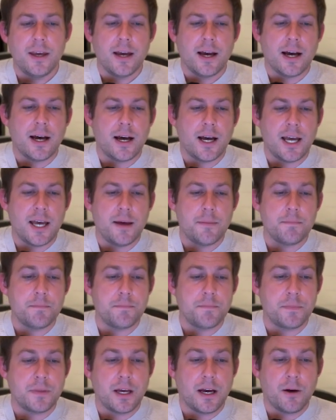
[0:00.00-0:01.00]

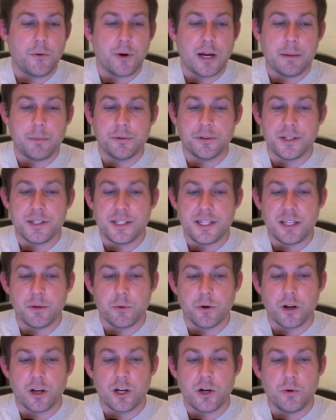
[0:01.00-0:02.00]
Um, uh, we're able to see that
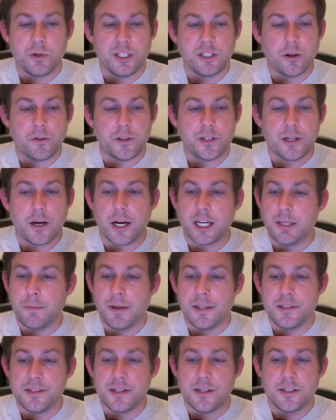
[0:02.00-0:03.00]
we're encoding all the
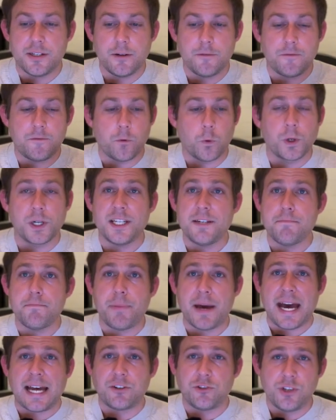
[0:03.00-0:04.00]
documents. It did 40
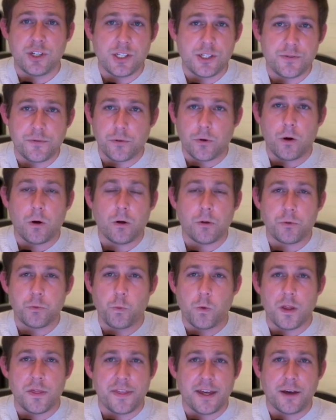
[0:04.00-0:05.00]
batches for all
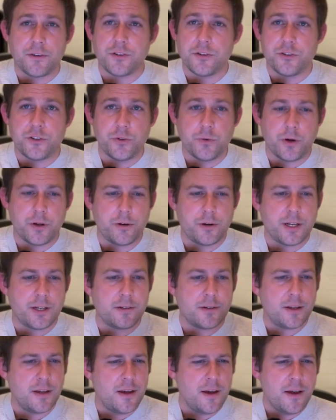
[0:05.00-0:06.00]

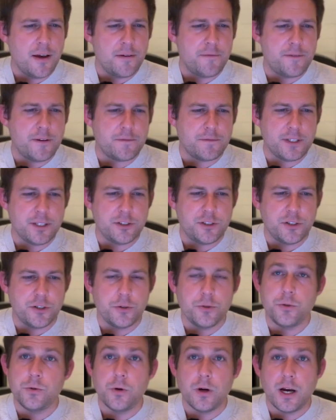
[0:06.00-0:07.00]

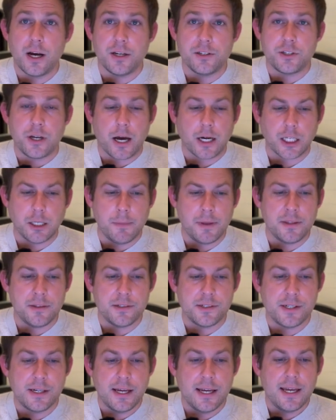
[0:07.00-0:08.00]
1,252
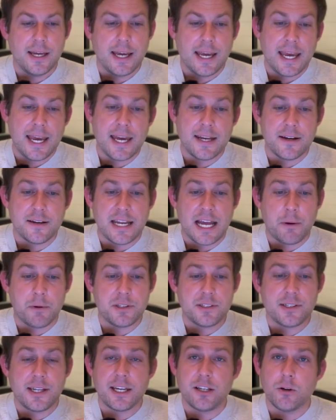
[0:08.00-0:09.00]
documents. And now
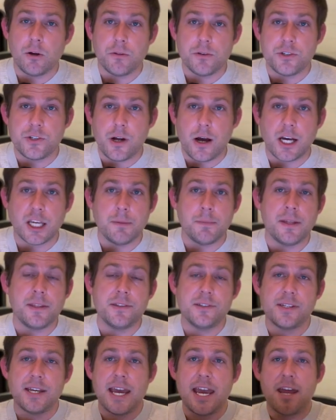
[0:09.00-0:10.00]
it's taking all these
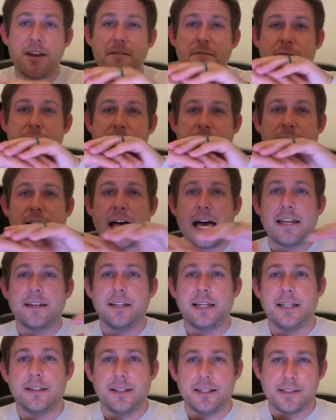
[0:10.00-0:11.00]
documents and
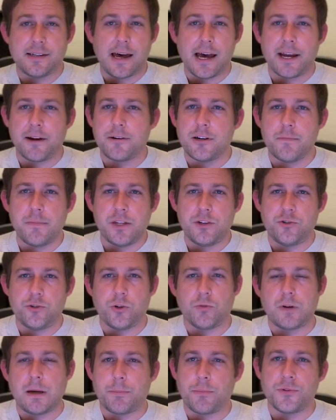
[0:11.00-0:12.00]
flattening these higher
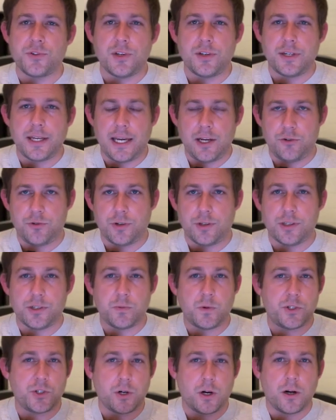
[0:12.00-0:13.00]
dimensional representations,
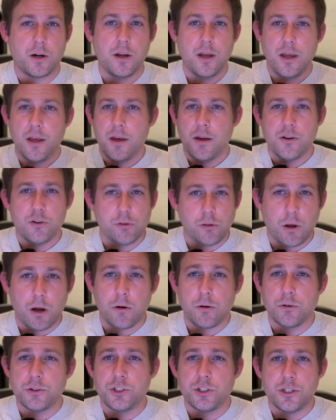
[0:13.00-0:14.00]
which are
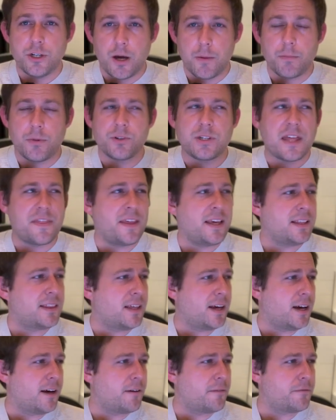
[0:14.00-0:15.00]
large numbers. I think
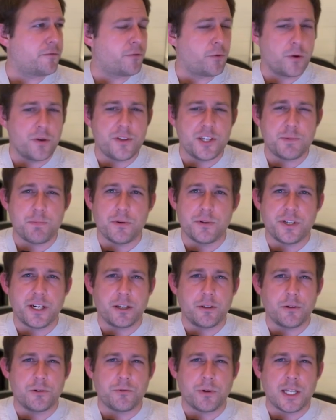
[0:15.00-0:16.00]
uh, for this
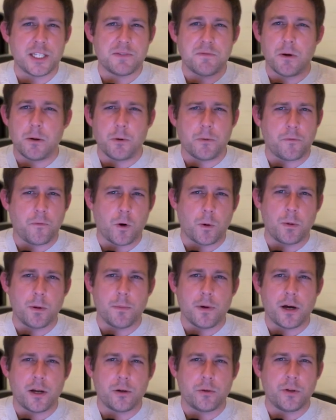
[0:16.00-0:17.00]
particular transformer
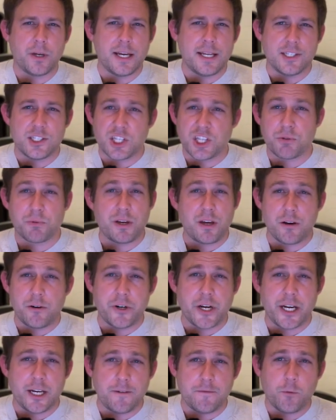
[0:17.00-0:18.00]
model, it's
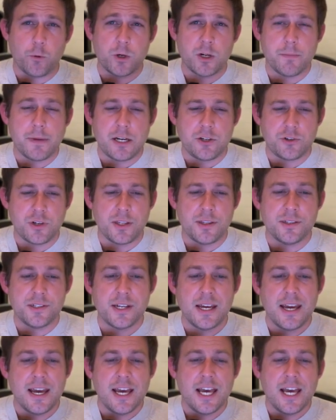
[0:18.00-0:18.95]
384 dimensions.